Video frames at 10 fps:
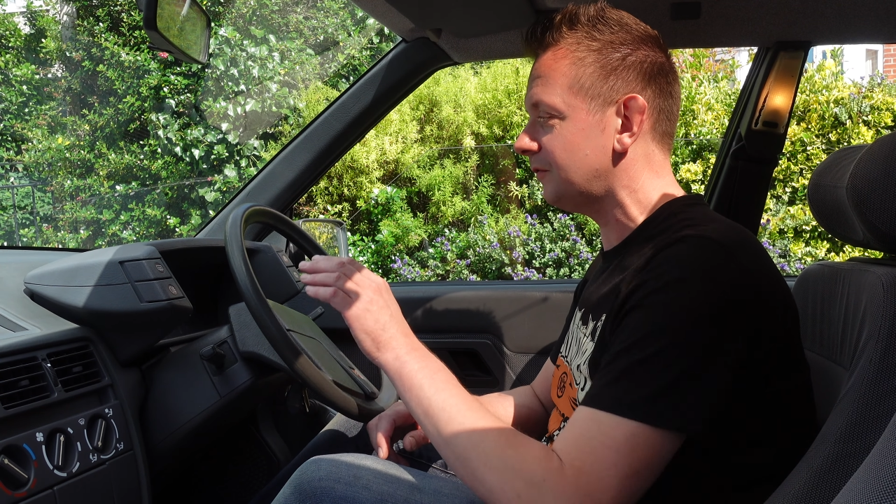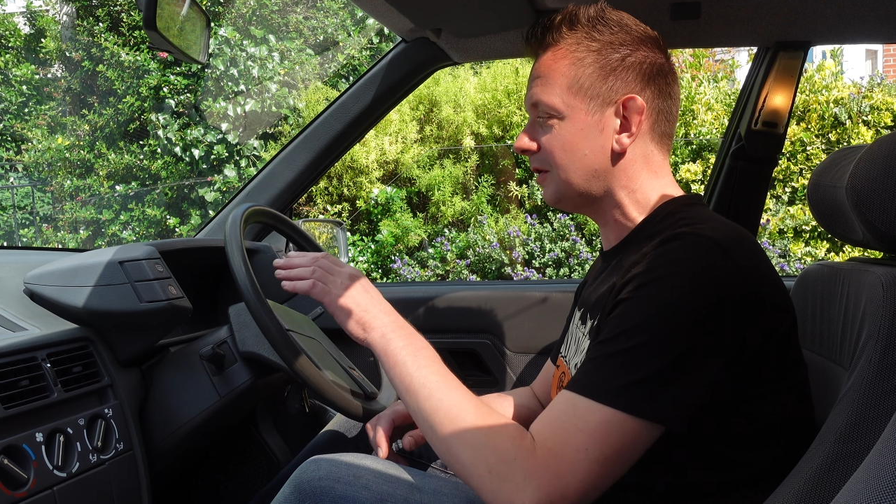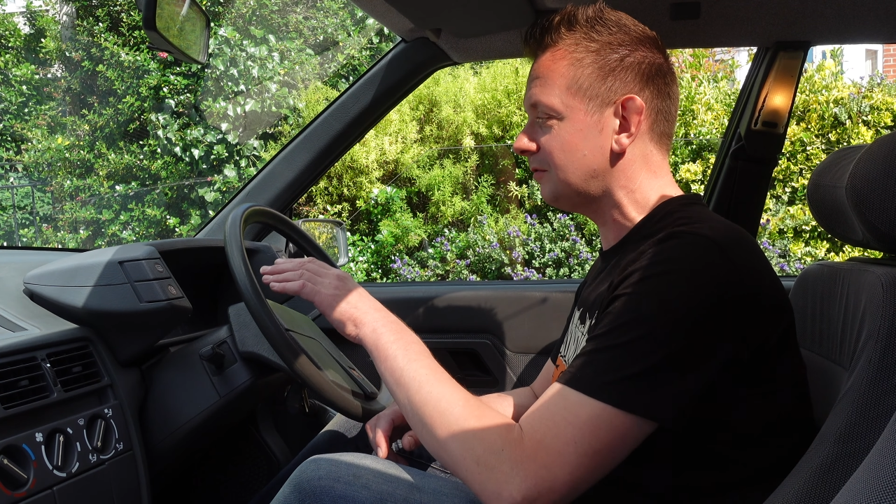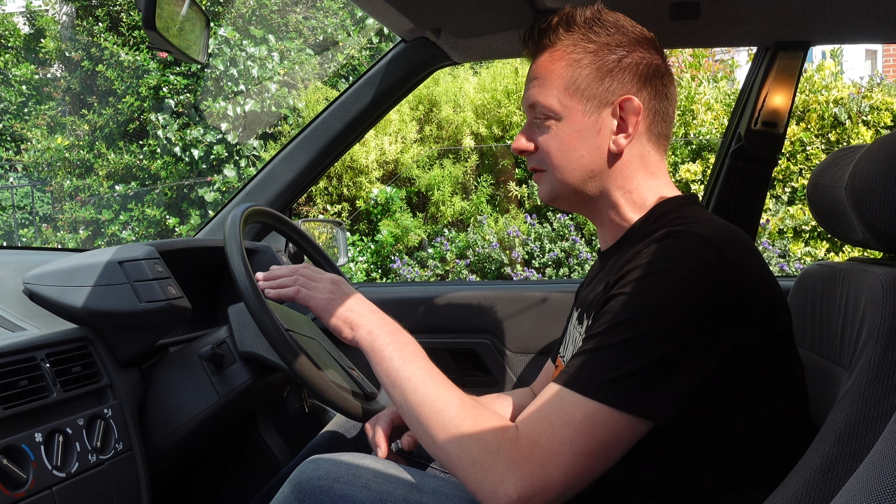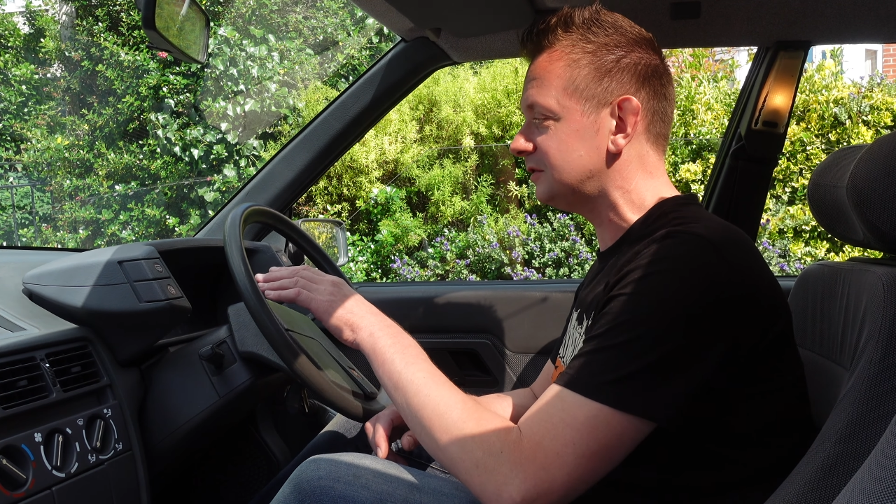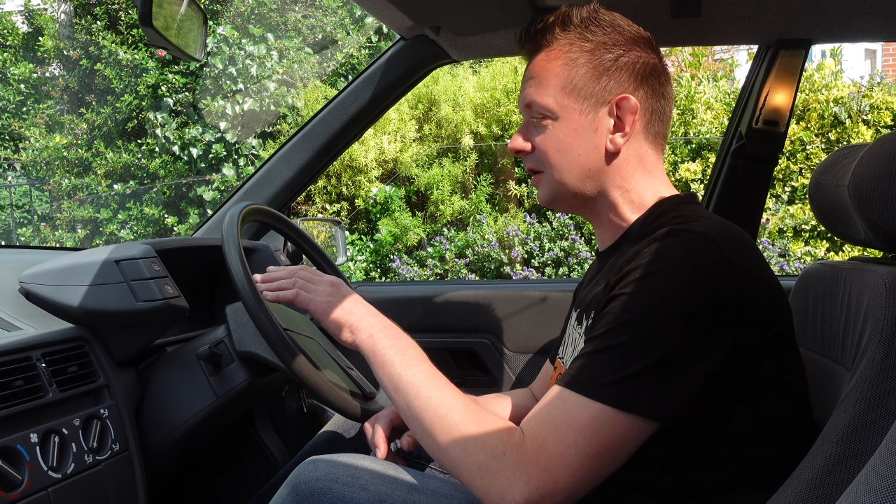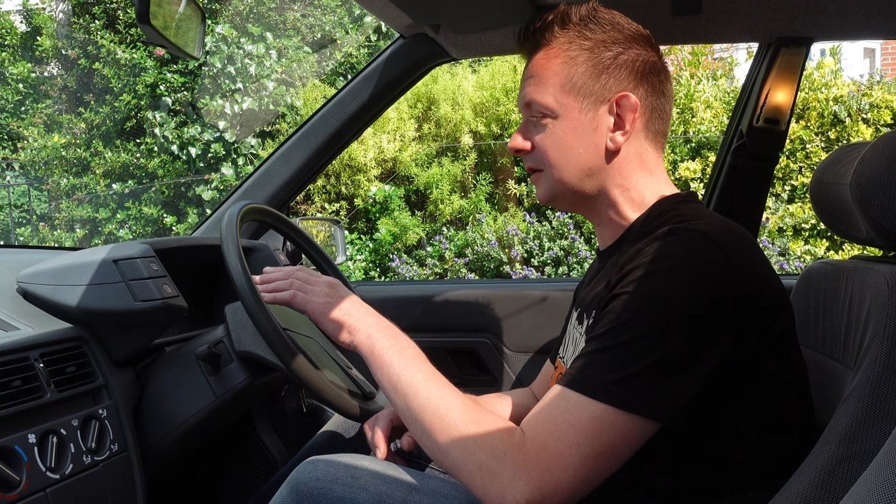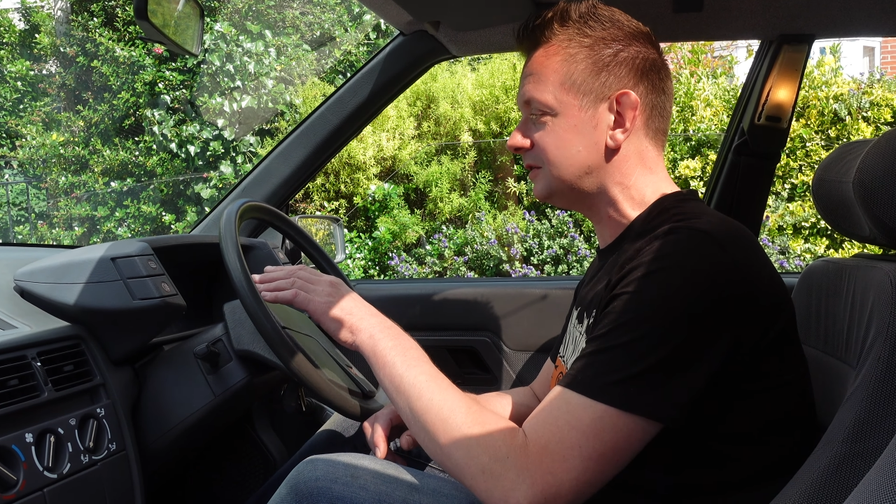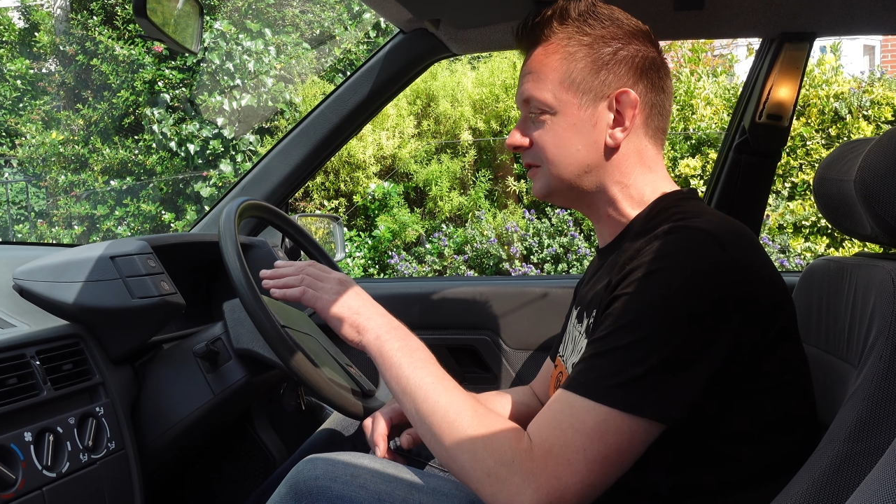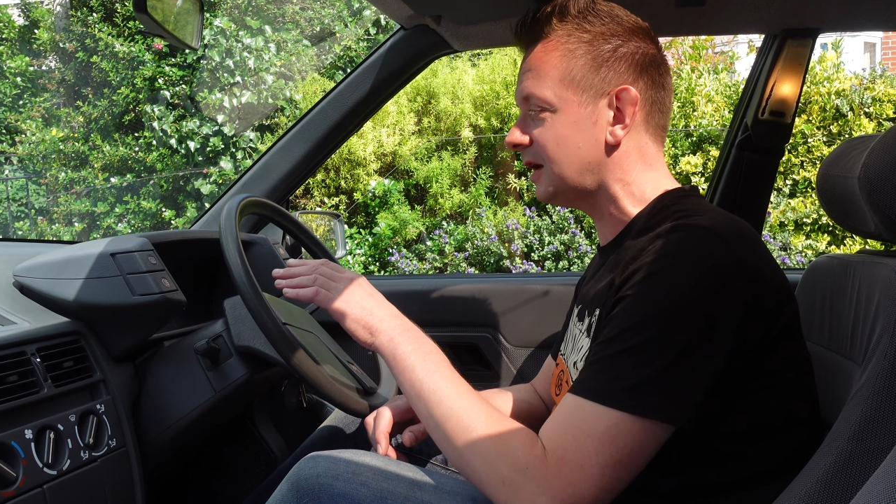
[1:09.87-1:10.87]
very retro
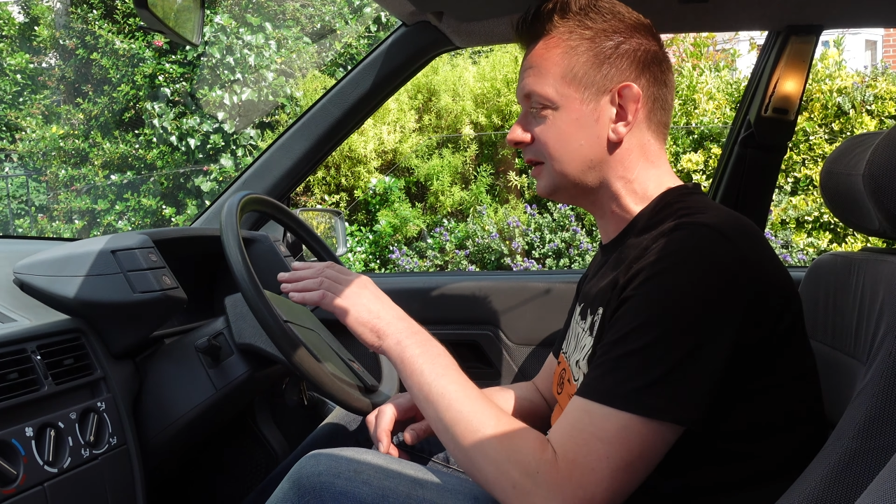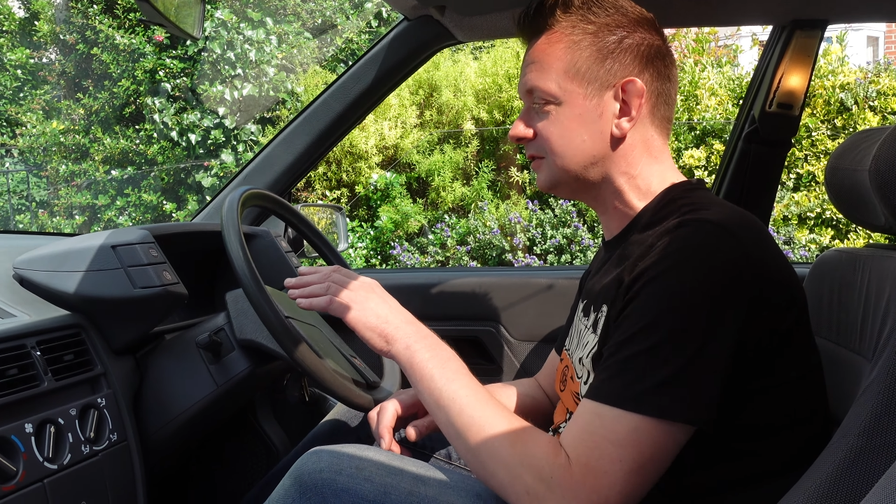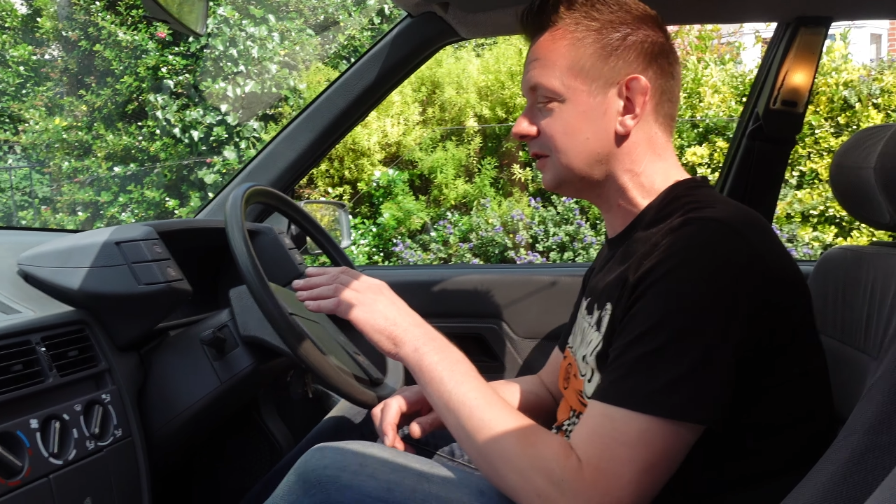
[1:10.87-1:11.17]
80s dash.